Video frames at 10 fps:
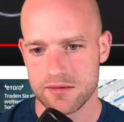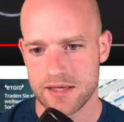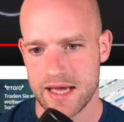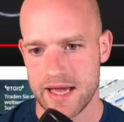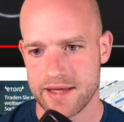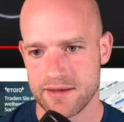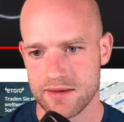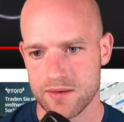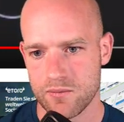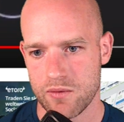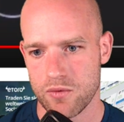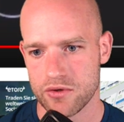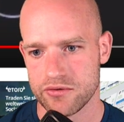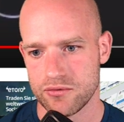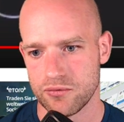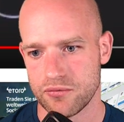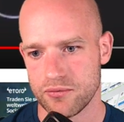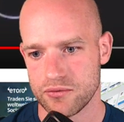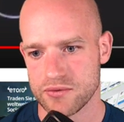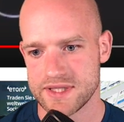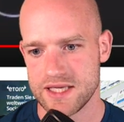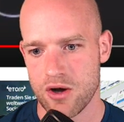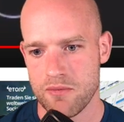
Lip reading: and we want to see how